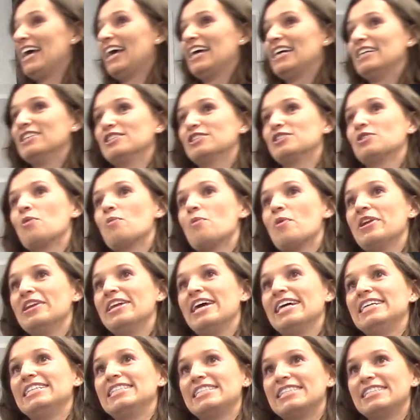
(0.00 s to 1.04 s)
And so one
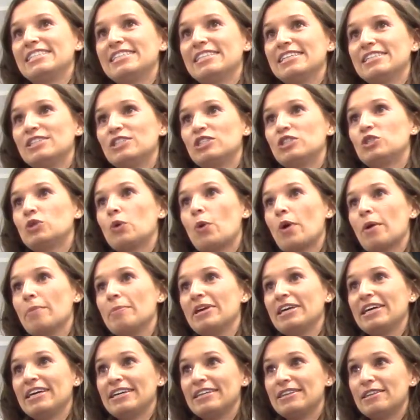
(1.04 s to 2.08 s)
night it's
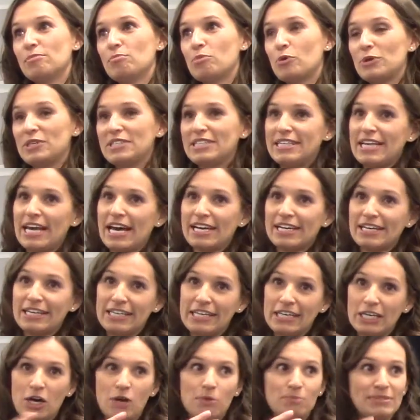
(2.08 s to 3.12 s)
storming, and the boy's Nana,
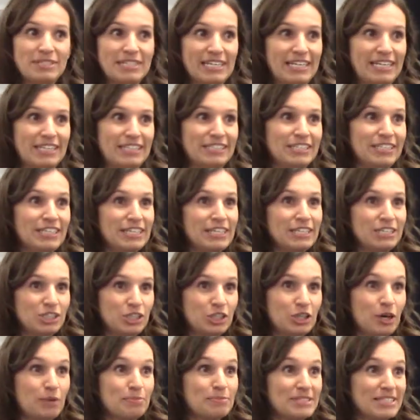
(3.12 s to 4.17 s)
she
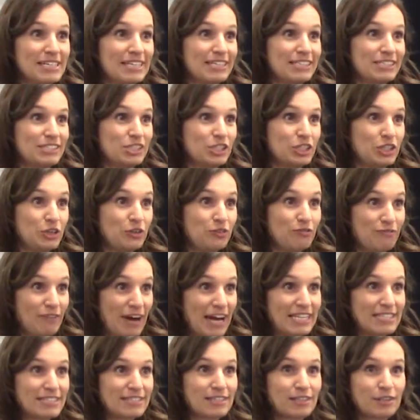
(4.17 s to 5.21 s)
comes in and she
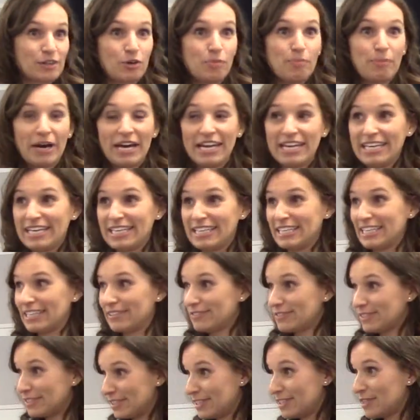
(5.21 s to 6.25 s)
finds the little bunny and
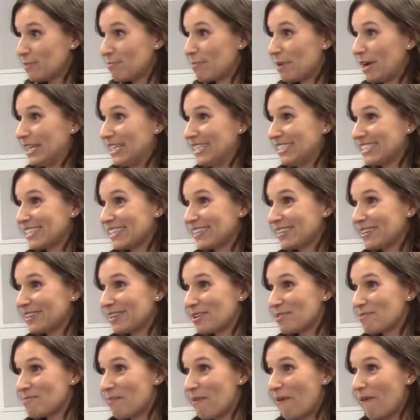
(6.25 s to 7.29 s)
gives the bunny to the
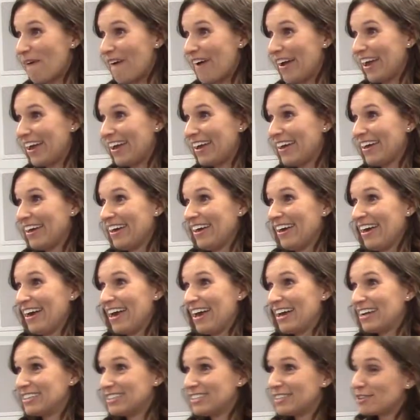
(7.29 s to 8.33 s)
little boy.
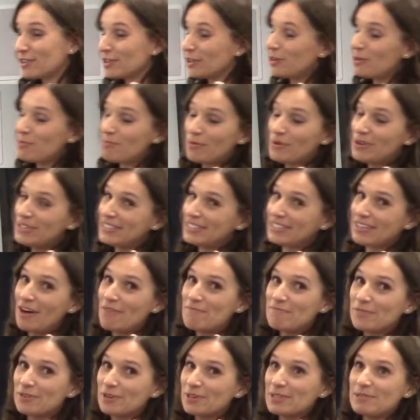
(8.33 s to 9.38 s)
The little boy's
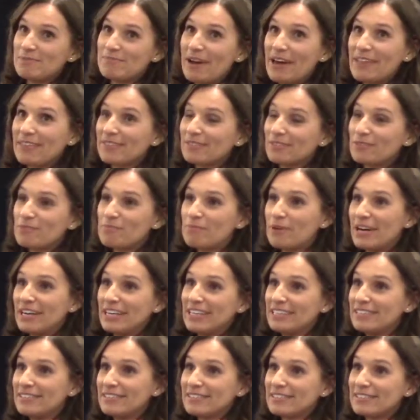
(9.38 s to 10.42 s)
comforted by little
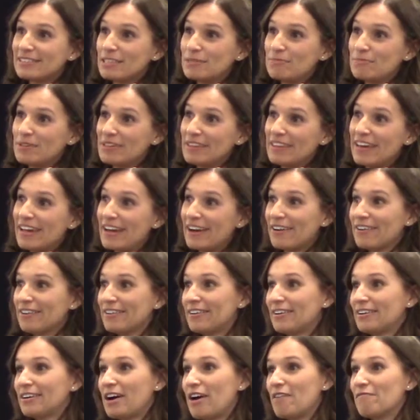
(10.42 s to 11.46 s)
bunnies sleeping there,
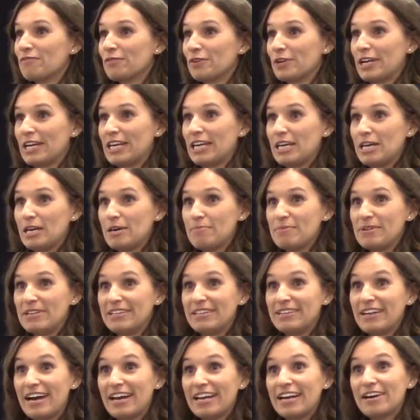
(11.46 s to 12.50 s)
comforting him, and
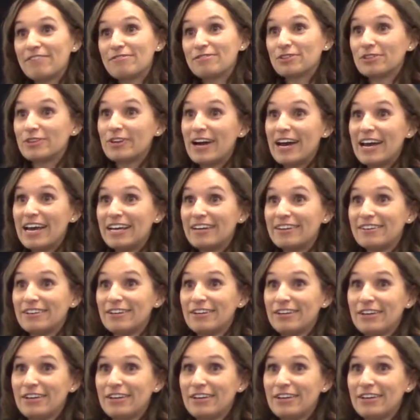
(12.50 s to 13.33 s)
night after night